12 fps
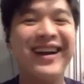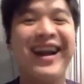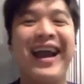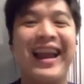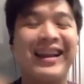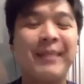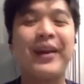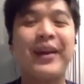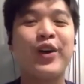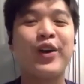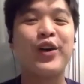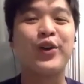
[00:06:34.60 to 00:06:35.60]
depending
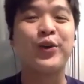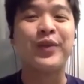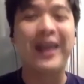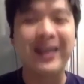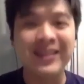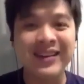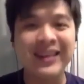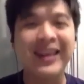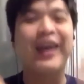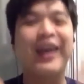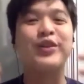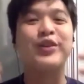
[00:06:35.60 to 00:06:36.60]
on your tonality and
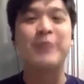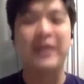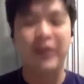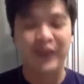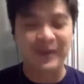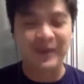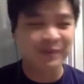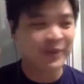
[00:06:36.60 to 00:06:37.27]
how you speak of it.